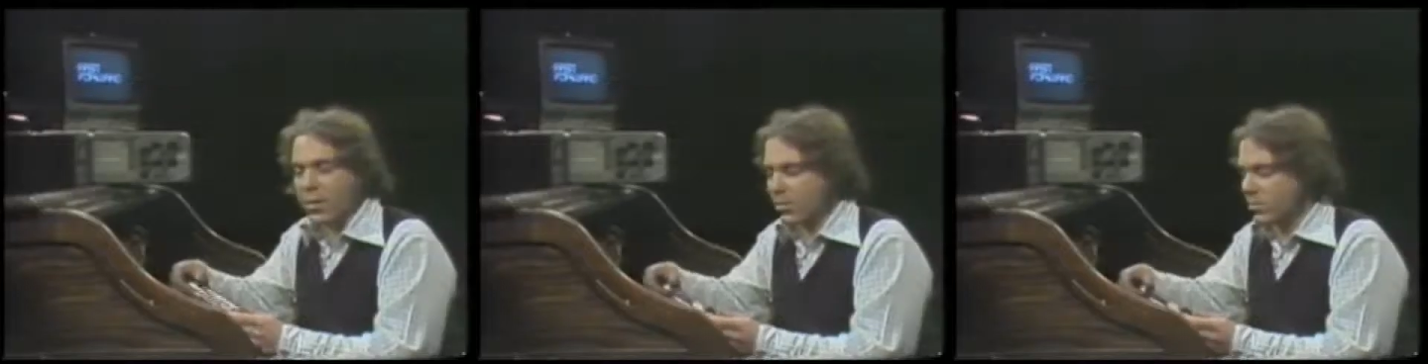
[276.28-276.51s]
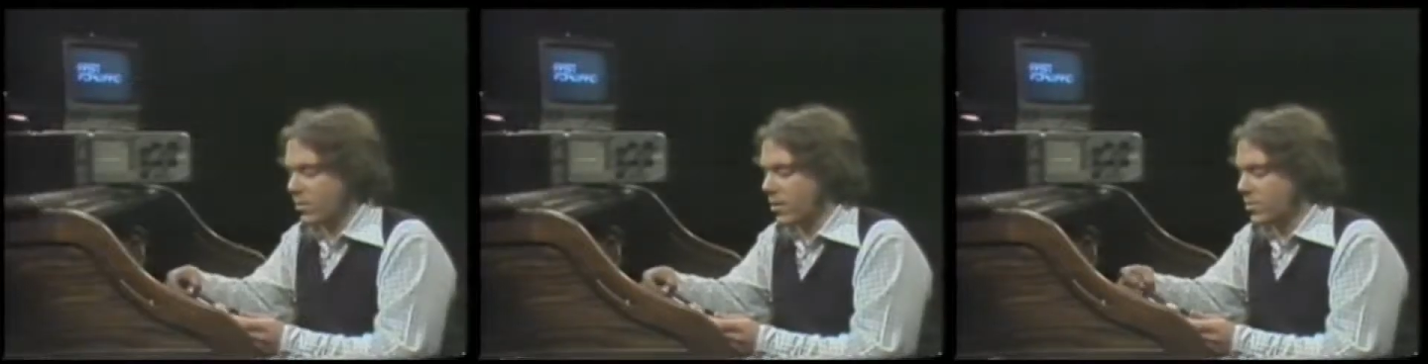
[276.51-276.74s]

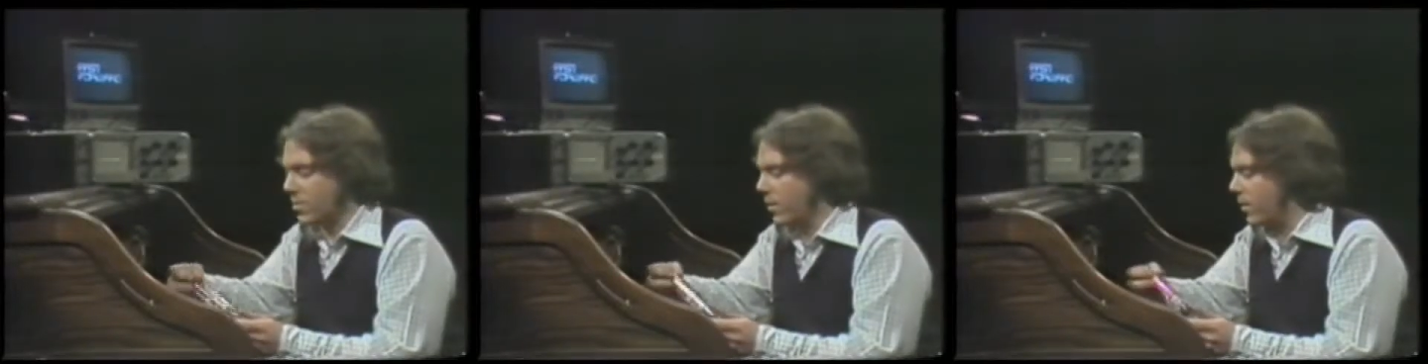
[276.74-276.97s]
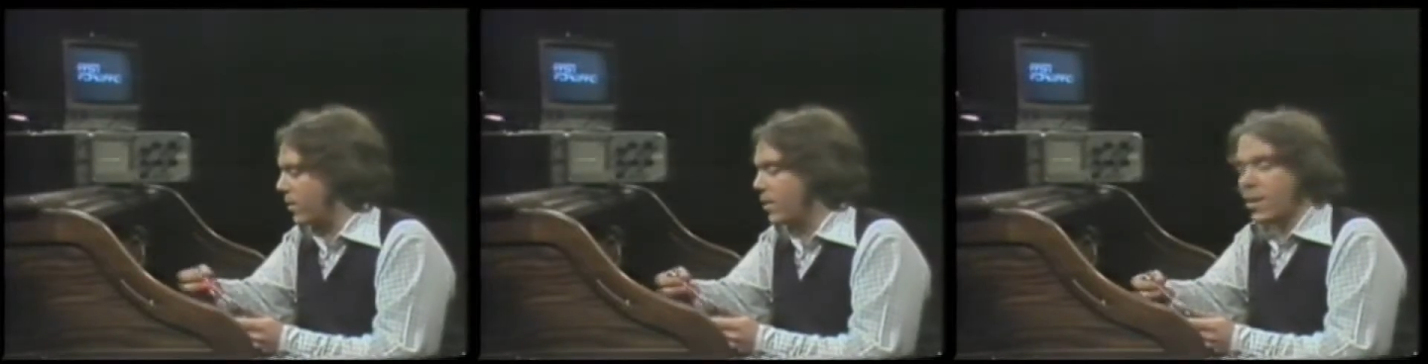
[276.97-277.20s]

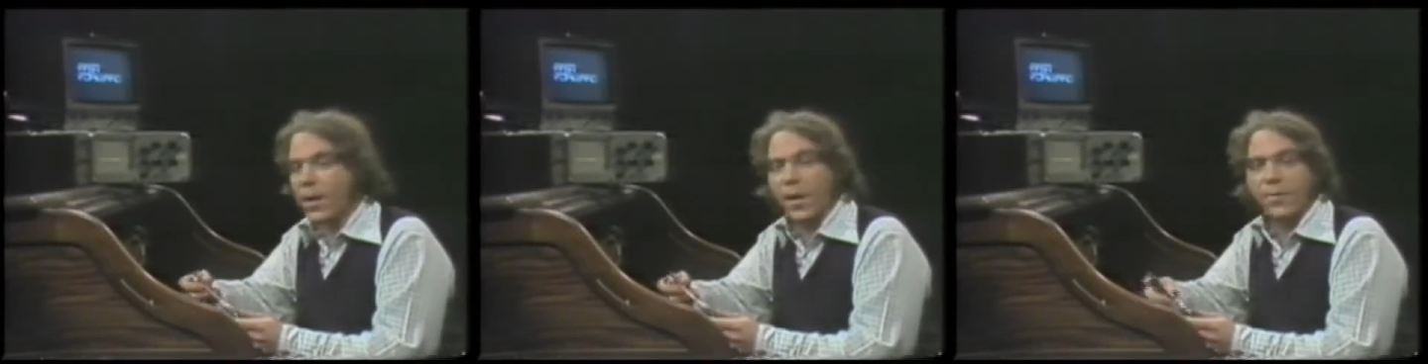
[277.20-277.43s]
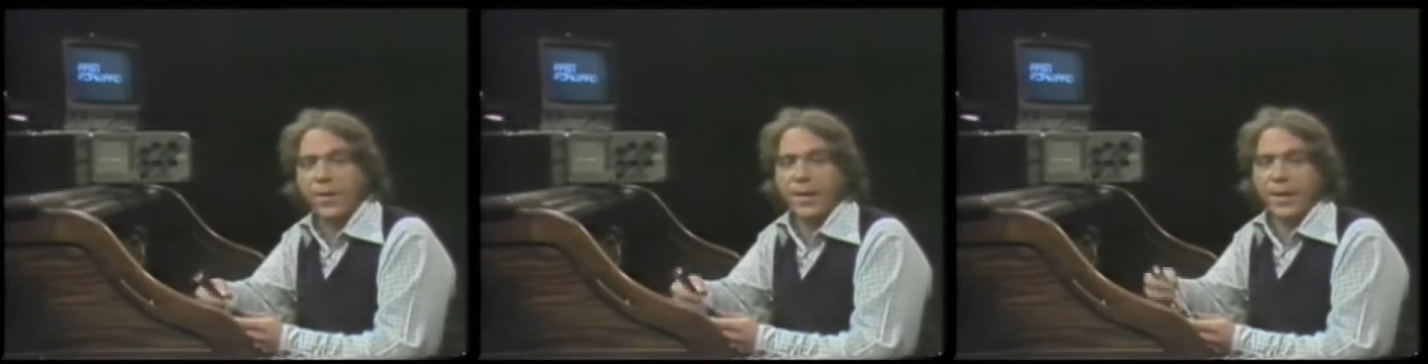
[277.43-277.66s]
transmitting. And
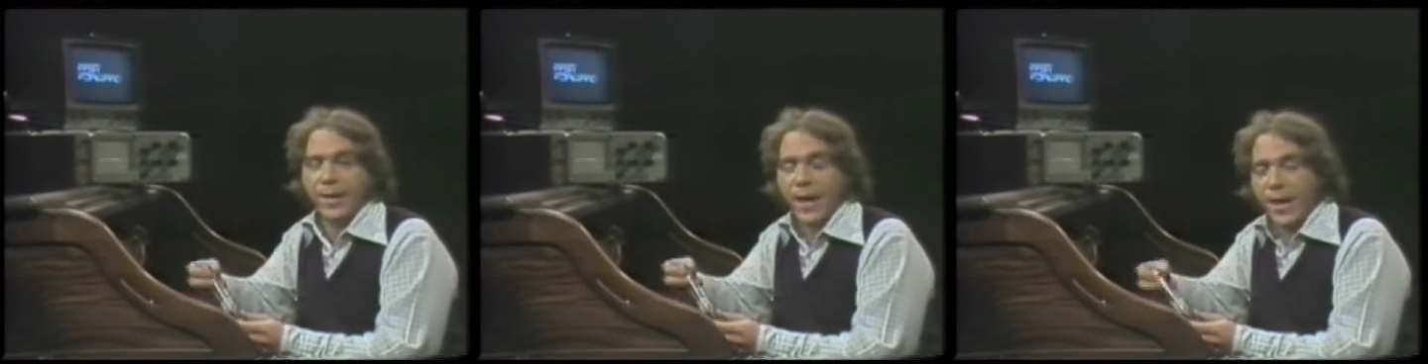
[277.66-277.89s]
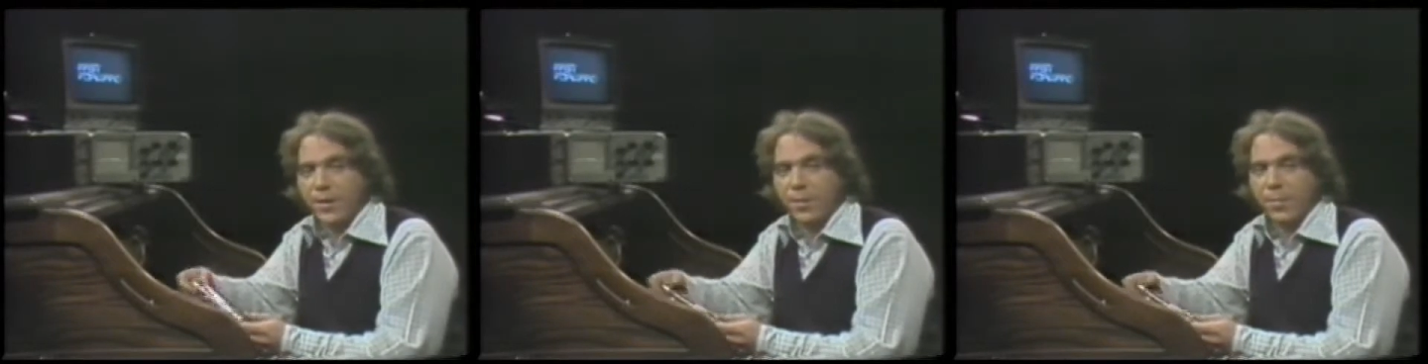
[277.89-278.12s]
if you think
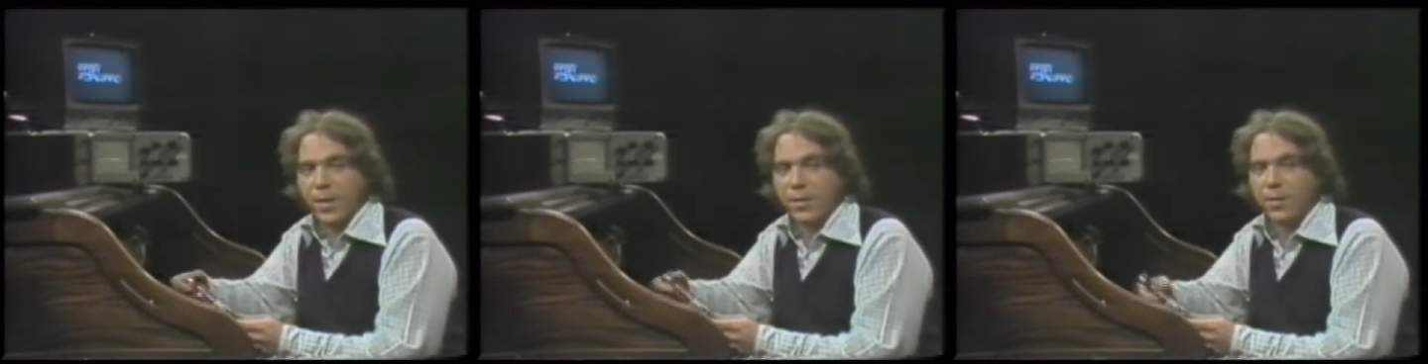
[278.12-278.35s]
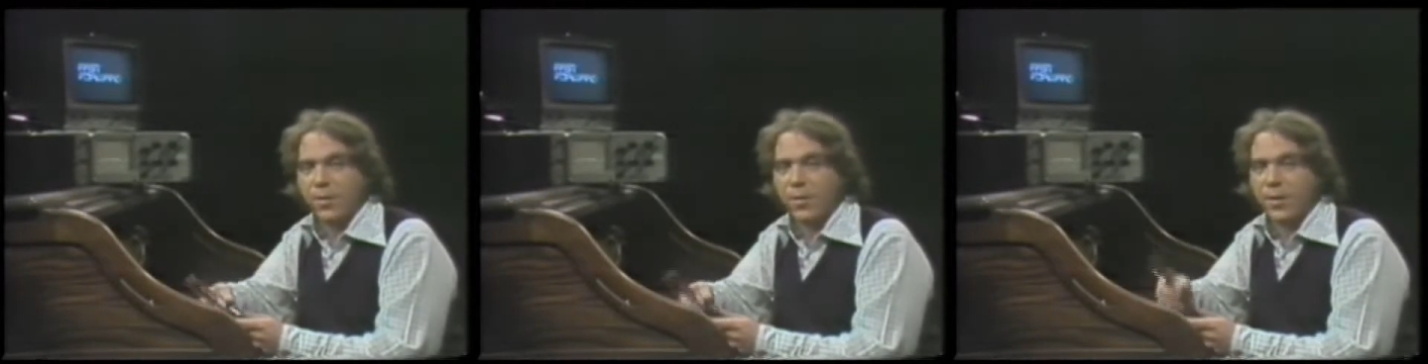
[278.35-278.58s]
that's
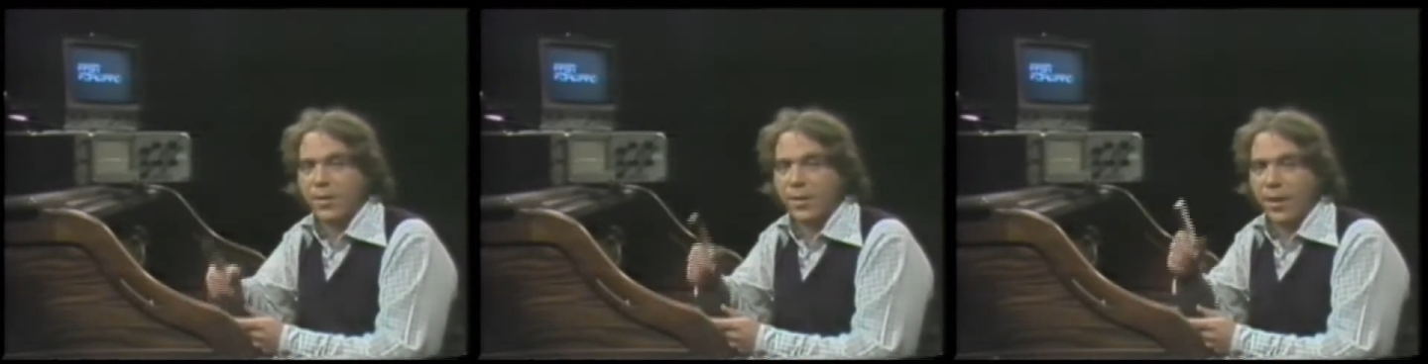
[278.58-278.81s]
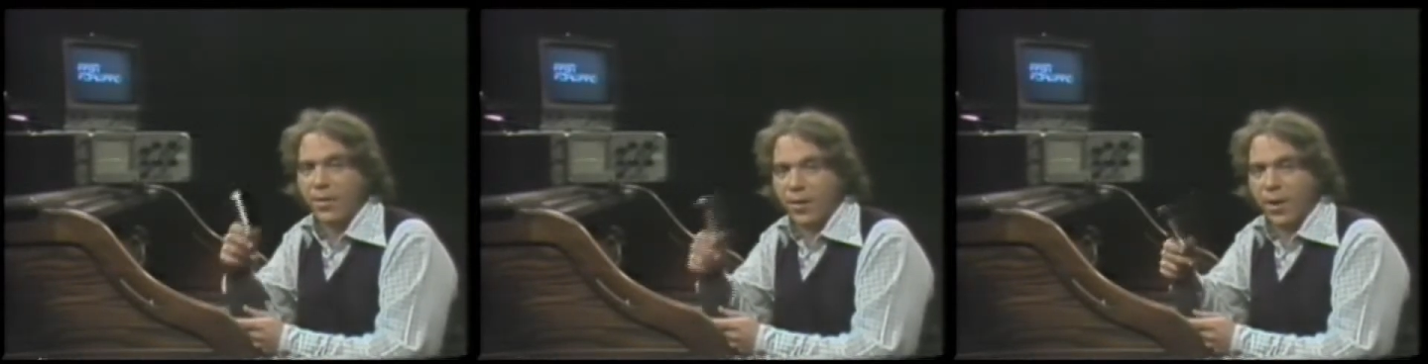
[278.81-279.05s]
amazing, you ought to see
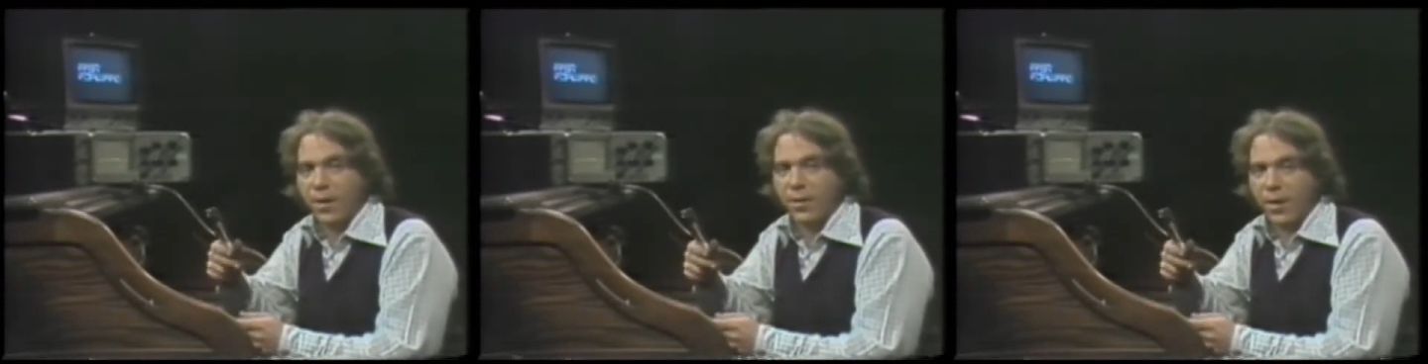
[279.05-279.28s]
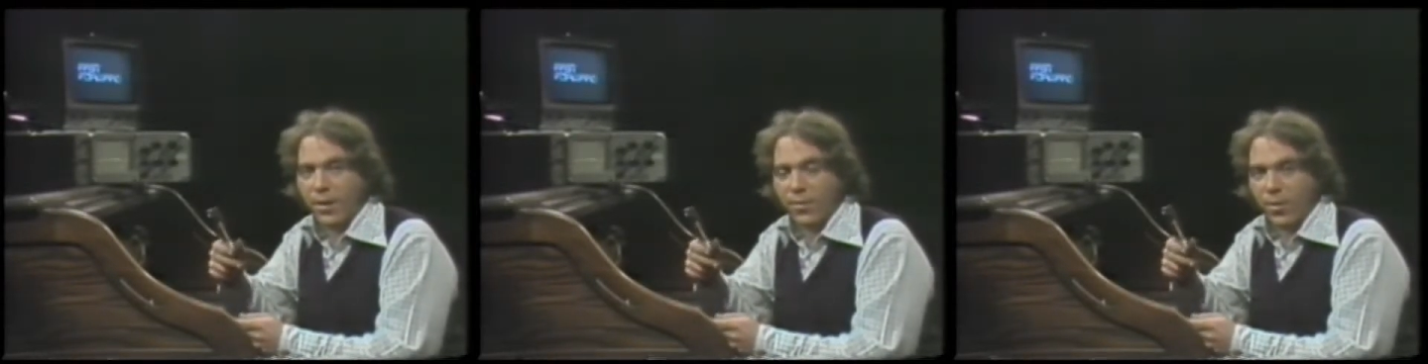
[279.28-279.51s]
how color
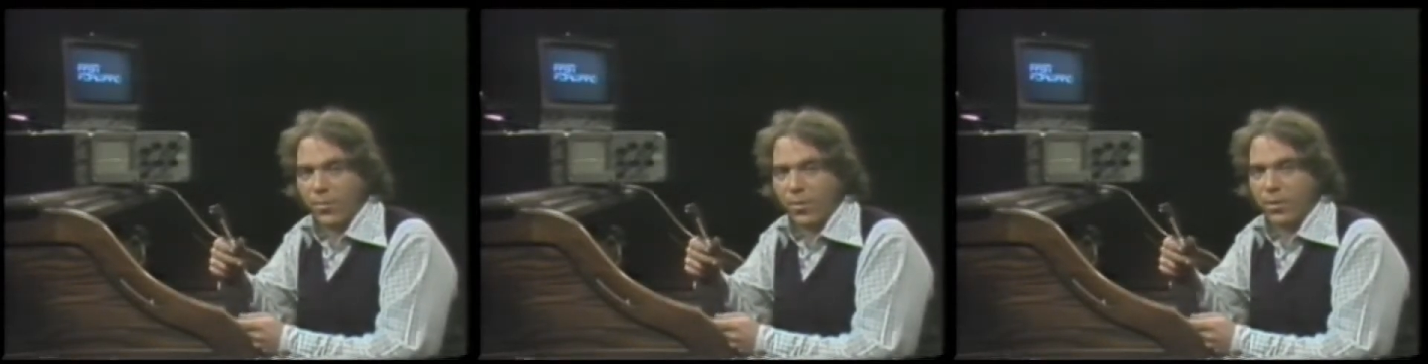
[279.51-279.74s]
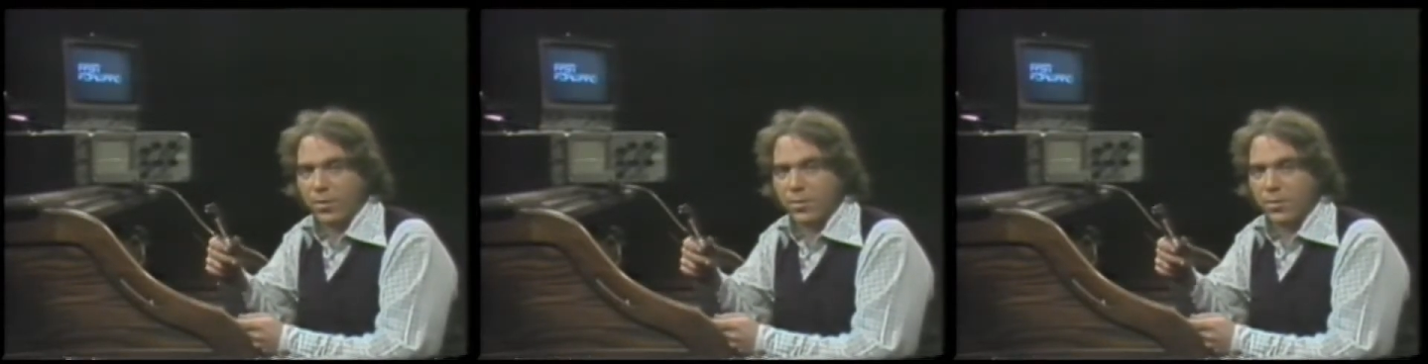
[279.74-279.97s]
TV
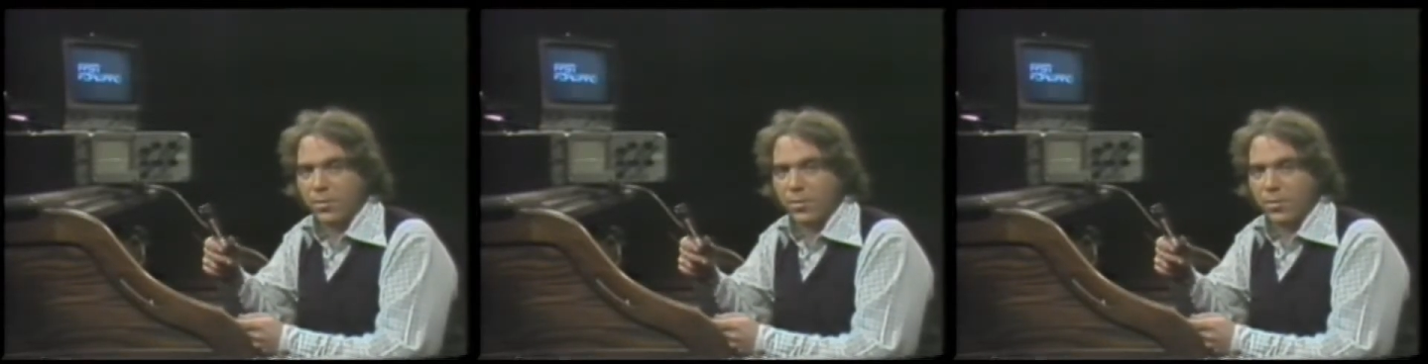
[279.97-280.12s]
works.